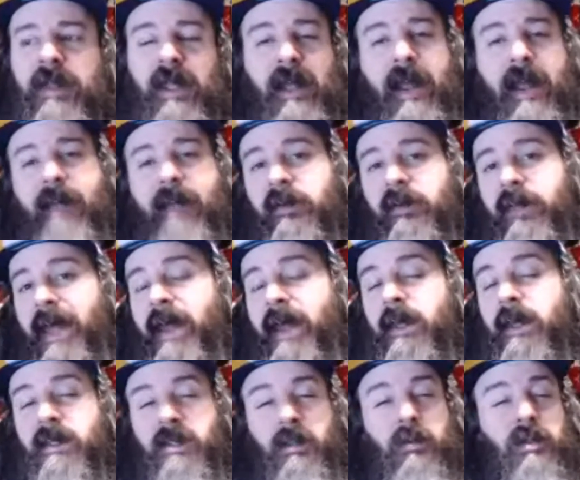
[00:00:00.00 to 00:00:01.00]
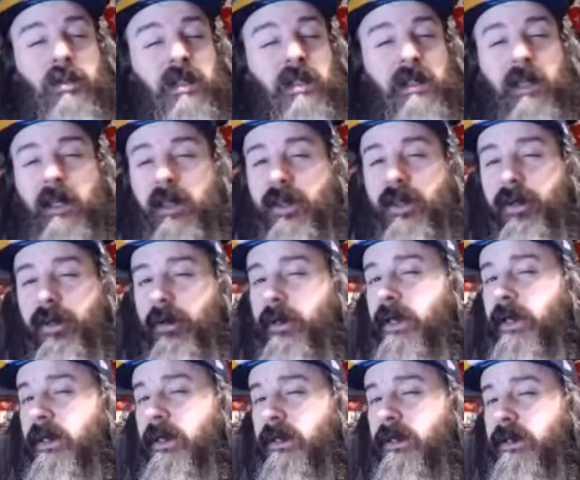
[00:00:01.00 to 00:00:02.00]
Everything after that is usually
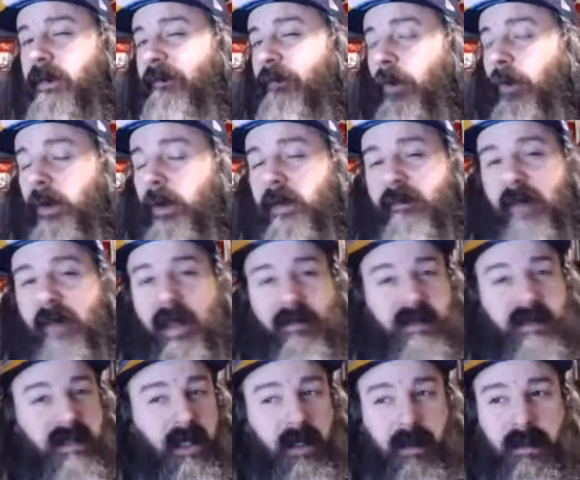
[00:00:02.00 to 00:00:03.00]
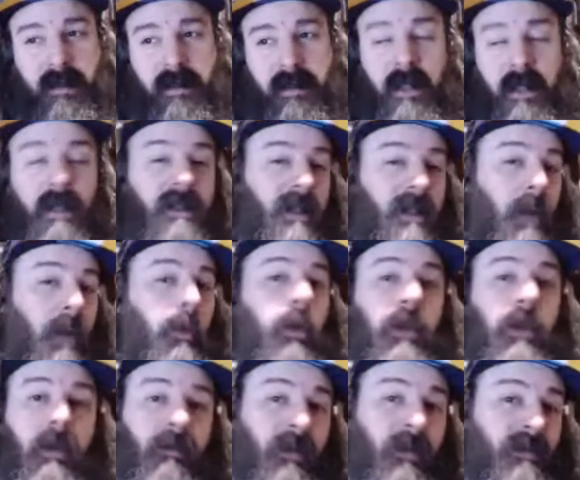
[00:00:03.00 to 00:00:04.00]
like 30 to 45 seconds,
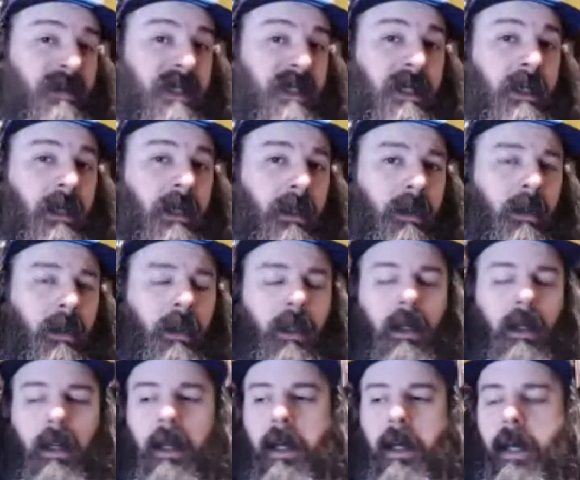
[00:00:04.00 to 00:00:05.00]
some only 15.